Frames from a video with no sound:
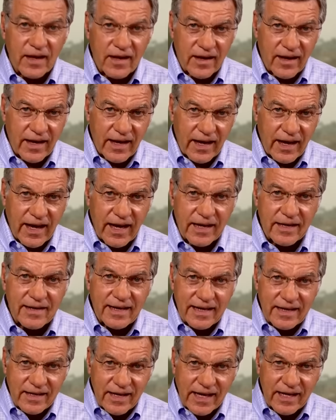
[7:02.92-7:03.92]

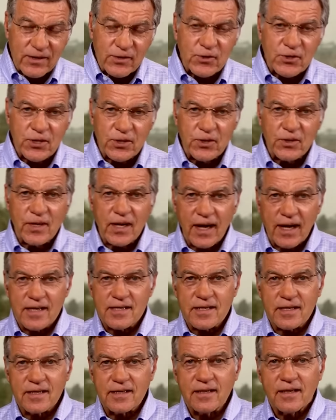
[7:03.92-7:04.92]
aid into
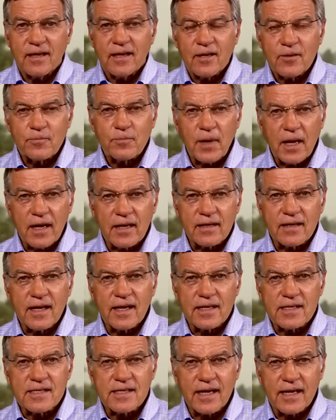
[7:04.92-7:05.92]
Gaza, but
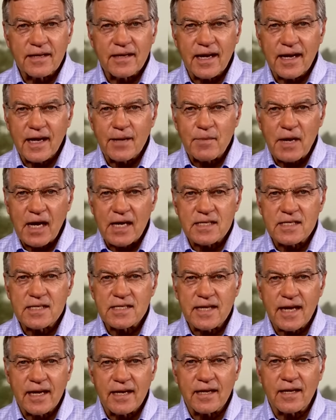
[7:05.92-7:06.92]
they say that Hamas
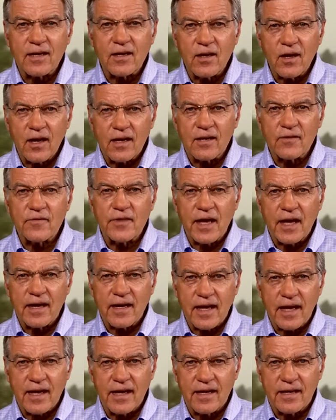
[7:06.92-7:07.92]
is getting a lot of that
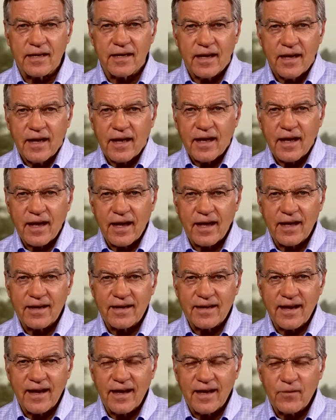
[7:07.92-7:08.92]
aid.
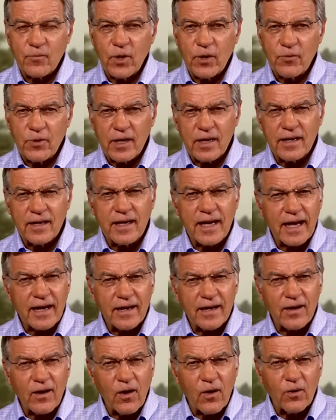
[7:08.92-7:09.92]
And we're really
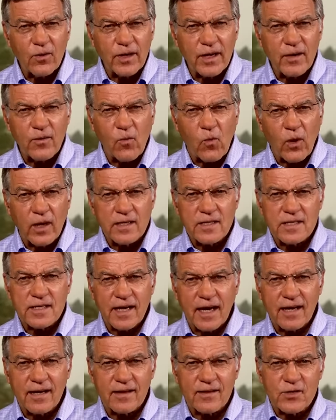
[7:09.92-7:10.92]
getting only one
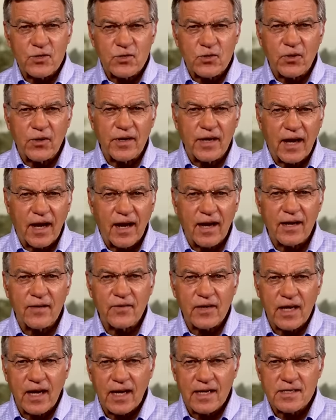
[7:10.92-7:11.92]
side of the story out
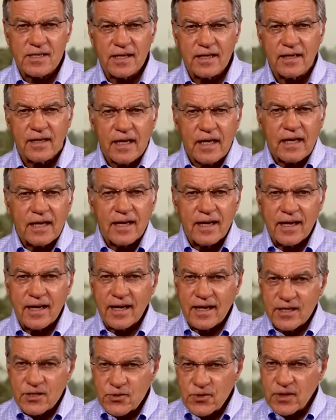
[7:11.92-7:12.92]
of Gaza.
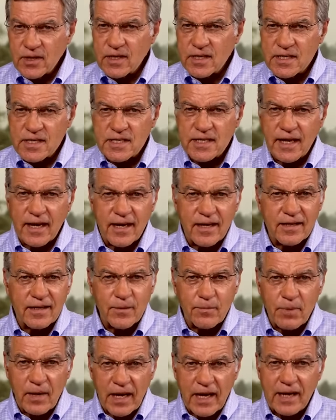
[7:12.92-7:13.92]
Israel is saying
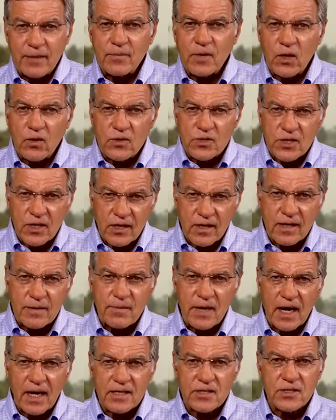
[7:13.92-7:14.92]
the blame goes on
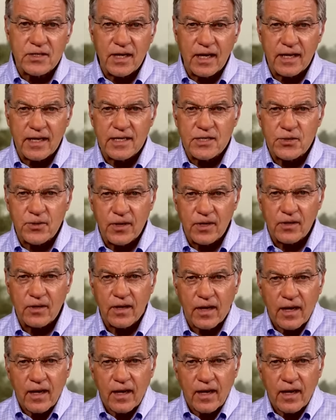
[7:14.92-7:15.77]
Hamas, not Israel.